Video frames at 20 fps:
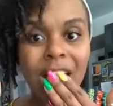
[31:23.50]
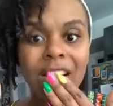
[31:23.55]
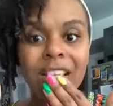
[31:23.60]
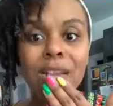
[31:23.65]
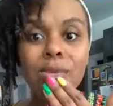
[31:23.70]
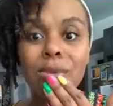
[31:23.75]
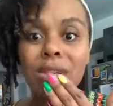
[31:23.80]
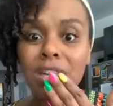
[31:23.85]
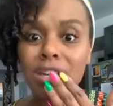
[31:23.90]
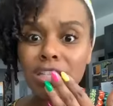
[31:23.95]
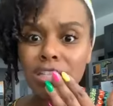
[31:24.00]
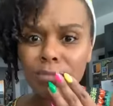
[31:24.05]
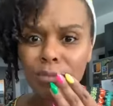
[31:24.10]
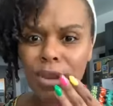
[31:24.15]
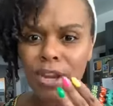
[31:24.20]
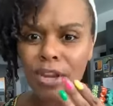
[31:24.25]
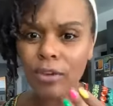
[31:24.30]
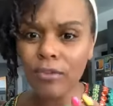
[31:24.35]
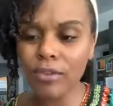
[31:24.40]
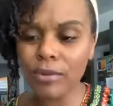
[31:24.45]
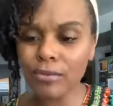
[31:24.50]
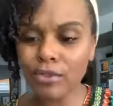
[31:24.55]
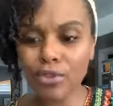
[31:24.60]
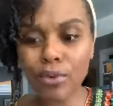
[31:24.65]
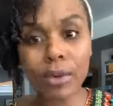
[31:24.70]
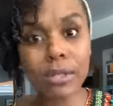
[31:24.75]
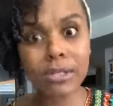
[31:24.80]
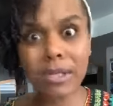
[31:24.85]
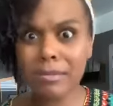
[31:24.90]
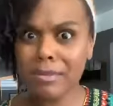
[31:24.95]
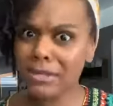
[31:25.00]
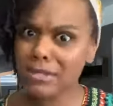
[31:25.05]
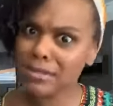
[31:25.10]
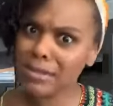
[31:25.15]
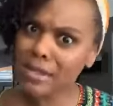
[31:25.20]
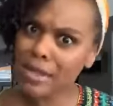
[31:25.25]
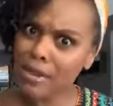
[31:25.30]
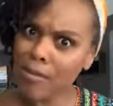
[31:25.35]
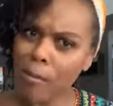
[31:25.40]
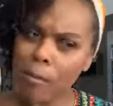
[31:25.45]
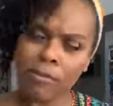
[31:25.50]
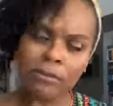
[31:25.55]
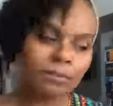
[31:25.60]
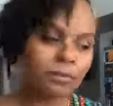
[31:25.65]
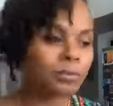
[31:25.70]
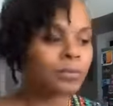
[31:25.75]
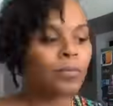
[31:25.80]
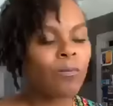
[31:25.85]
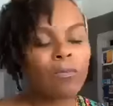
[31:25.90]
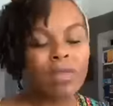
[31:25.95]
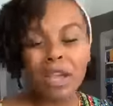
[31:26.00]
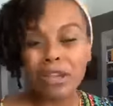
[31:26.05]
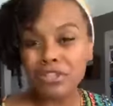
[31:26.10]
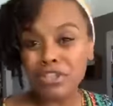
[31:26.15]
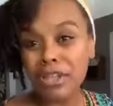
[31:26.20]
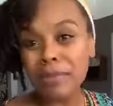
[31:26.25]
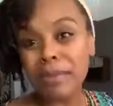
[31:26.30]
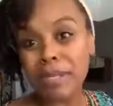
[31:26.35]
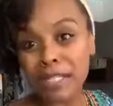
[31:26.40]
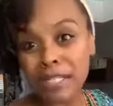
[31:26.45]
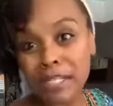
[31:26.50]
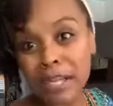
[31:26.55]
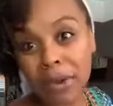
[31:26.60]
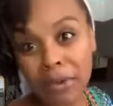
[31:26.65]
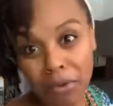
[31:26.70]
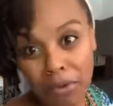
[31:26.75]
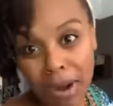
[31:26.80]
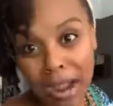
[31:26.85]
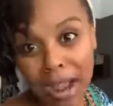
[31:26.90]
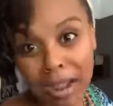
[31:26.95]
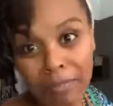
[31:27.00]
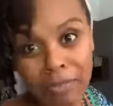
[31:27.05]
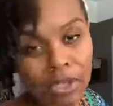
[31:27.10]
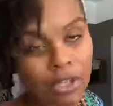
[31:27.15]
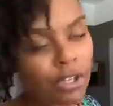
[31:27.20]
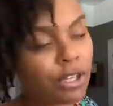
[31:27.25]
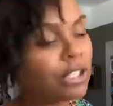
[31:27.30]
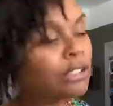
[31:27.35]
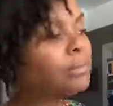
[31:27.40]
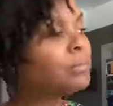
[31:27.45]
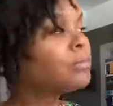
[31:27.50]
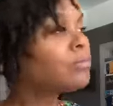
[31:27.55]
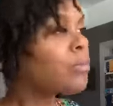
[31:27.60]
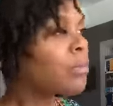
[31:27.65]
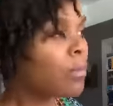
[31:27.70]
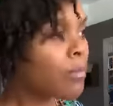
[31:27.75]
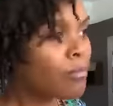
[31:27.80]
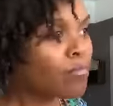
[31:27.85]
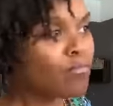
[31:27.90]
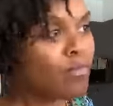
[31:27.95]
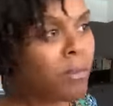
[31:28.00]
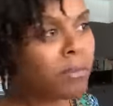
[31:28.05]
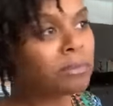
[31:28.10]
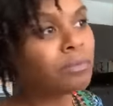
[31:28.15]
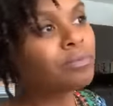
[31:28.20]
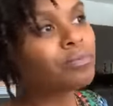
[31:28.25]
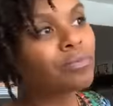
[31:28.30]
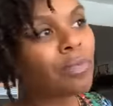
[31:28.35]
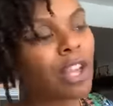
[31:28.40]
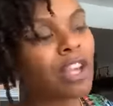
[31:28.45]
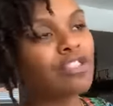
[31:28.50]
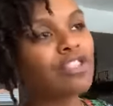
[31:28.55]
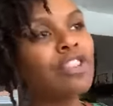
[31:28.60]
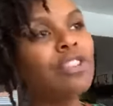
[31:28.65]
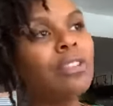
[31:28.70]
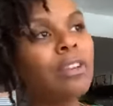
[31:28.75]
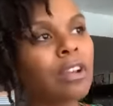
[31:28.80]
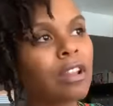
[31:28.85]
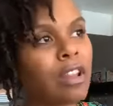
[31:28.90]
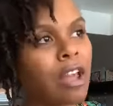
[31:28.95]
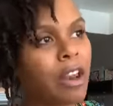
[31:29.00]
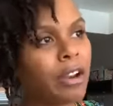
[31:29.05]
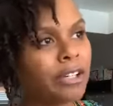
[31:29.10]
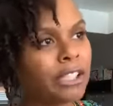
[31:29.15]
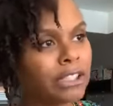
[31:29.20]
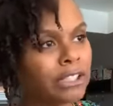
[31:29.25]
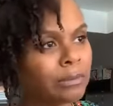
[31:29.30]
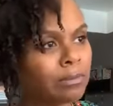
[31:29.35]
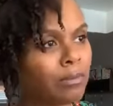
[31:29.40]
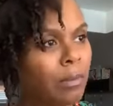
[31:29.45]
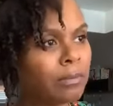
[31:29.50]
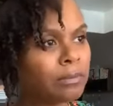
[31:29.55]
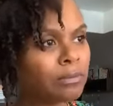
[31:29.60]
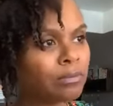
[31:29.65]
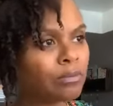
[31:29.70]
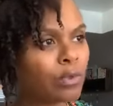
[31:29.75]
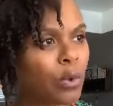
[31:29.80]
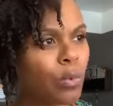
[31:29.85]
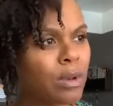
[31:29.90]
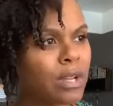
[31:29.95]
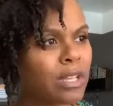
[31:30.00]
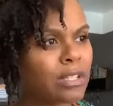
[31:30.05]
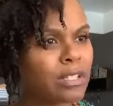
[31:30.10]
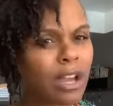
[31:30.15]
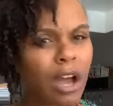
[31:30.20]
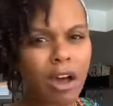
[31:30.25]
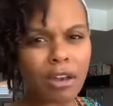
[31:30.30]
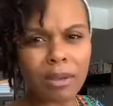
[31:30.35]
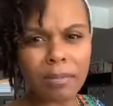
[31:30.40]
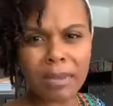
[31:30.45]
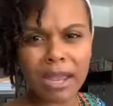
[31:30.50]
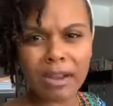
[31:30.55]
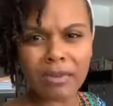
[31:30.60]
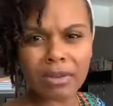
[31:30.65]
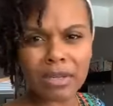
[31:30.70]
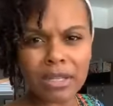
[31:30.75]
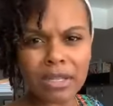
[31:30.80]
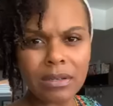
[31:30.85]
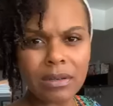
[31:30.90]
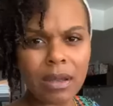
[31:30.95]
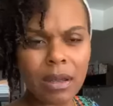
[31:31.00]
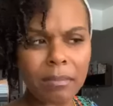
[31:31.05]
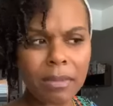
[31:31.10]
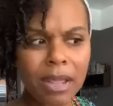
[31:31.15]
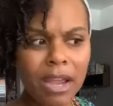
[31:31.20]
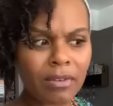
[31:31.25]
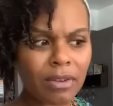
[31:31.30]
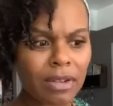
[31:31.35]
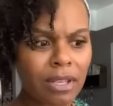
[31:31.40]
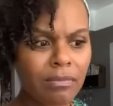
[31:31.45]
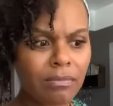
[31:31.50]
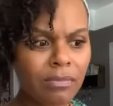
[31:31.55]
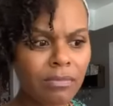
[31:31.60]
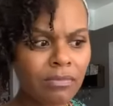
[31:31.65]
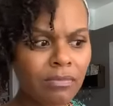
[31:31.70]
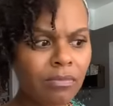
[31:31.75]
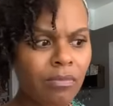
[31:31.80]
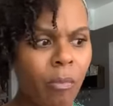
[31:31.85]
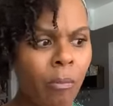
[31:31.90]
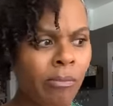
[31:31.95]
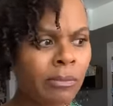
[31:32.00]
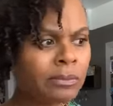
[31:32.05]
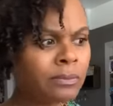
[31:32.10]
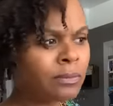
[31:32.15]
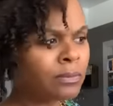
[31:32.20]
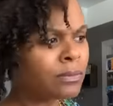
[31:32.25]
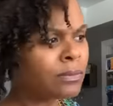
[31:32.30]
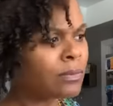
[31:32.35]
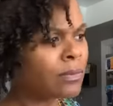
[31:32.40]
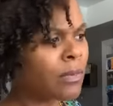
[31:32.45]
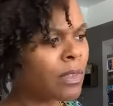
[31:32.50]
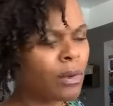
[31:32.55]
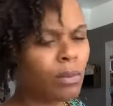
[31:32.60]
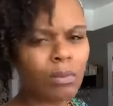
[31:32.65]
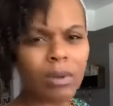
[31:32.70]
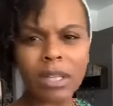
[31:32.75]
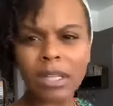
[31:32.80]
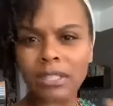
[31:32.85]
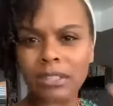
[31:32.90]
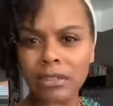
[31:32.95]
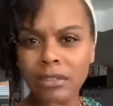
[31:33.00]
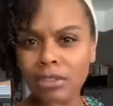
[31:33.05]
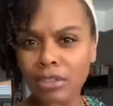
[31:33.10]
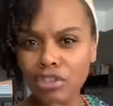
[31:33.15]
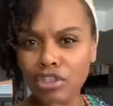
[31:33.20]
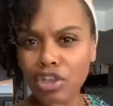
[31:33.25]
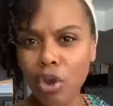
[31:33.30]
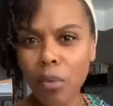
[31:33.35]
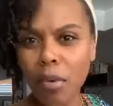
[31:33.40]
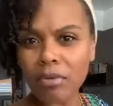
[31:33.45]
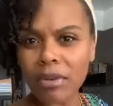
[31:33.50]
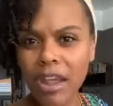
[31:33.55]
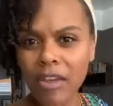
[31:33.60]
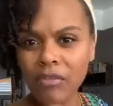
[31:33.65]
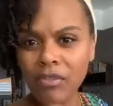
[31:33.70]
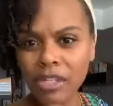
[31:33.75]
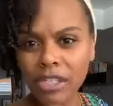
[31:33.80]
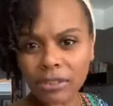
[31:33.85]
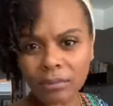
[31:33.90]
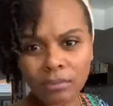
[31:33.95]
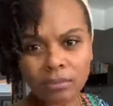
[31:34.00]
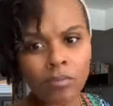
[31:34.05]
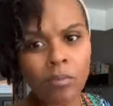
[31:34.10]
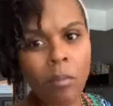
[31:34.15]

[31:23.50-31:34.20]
can we get a sprinkle from Choice? Let me see. She been in there crying because she looking at, what is it, All American? American? What is the show on Netflix?